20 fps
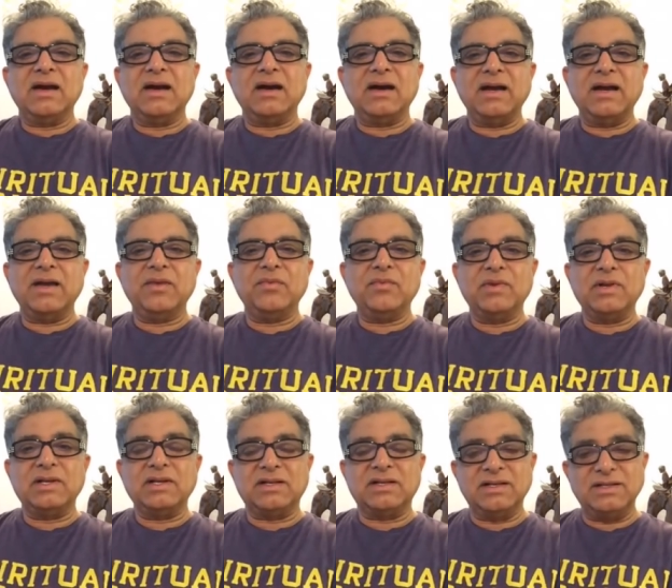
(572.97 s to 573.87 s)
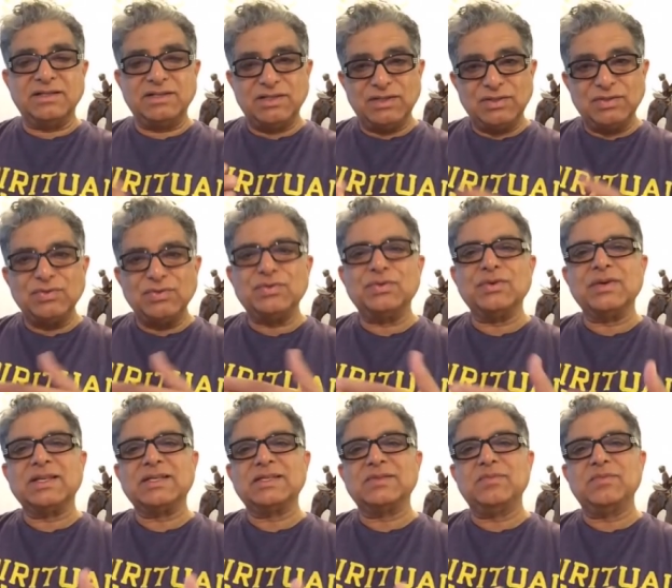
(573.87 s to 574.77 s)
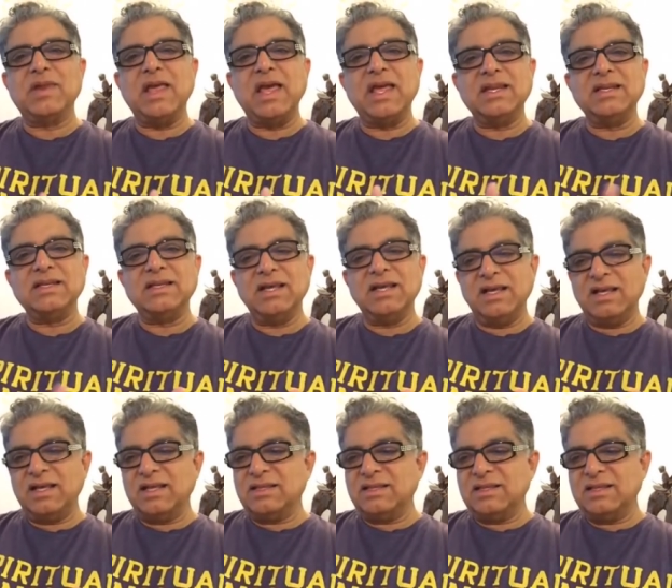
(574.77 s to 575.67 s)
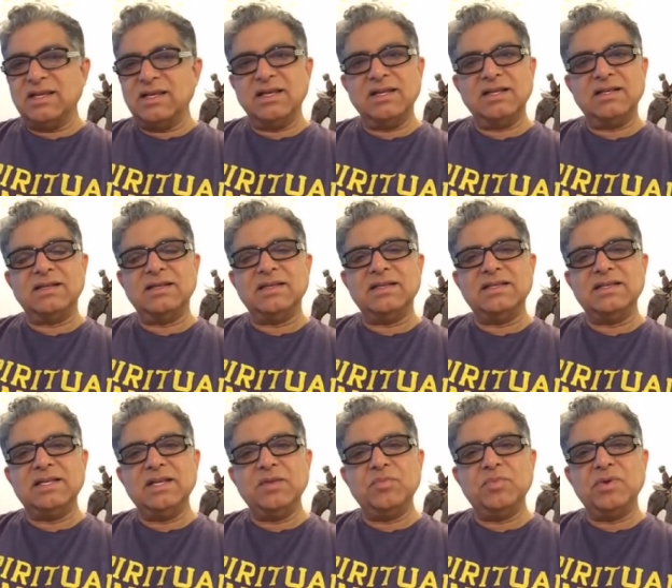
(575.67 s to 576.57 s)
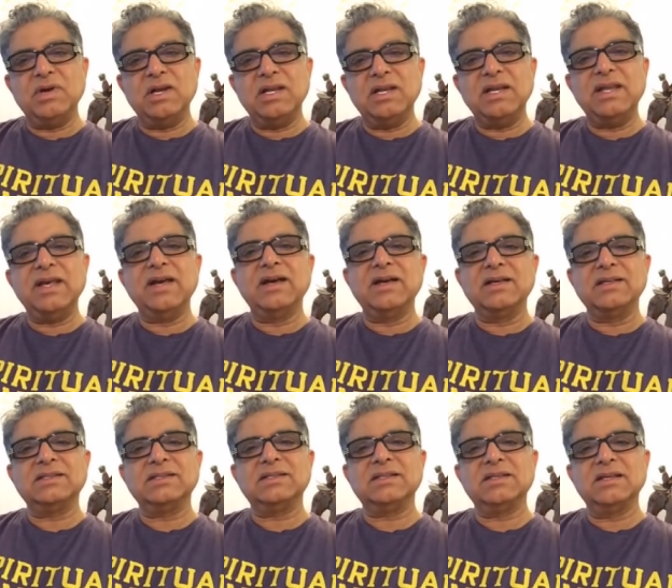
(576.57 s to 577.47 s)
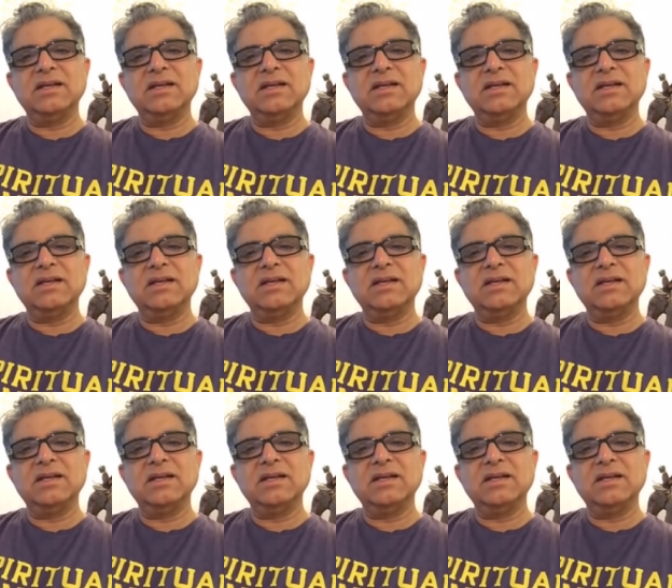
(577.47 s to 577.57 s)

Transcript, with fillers: I will continue to explain the deeper layers